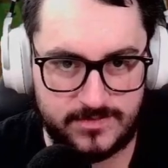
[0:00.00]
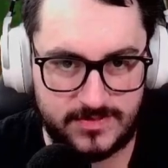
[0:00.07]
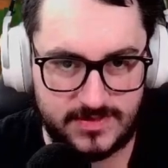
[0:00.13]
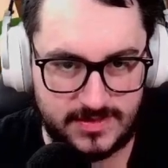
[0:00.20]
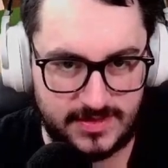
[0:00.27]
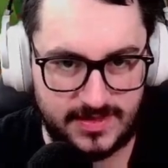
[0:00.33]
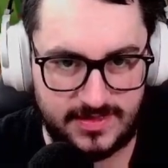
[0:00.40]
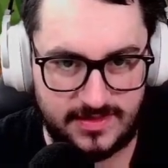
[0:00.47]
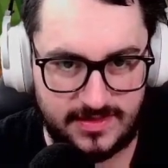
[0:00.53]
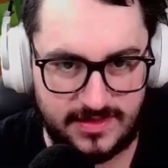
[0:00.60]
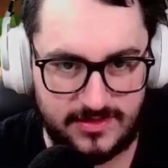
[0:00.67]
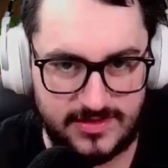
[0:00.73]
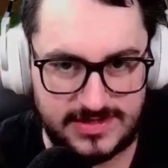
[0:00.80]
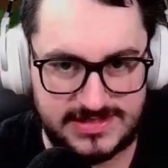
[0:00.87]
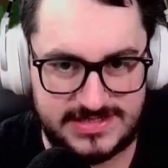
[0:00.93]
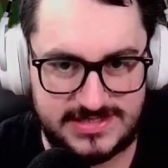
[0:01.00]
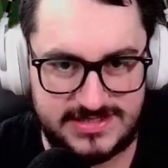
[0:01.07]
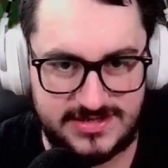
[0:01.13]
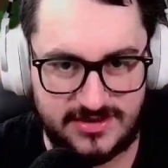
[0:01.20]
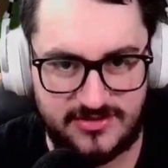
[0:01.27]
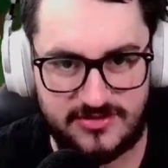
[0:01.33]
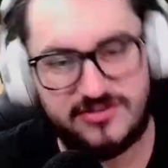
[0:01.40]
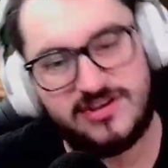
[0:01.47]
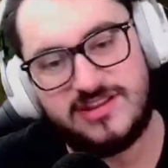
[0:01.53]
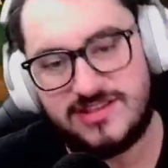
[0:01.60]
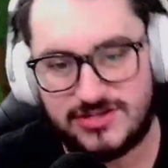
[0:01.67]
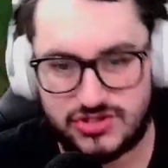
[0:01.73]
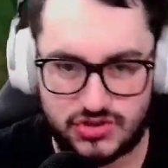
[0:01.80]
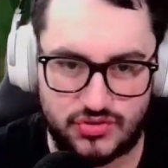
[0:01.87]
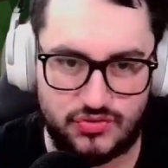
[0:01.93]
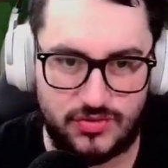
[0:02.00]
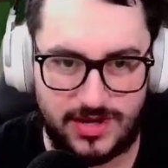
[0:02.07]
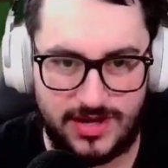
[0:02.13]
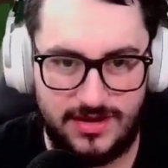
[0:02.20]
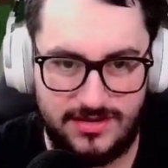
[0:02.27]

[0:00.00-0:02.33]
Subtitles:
you get stuck underneath the tree.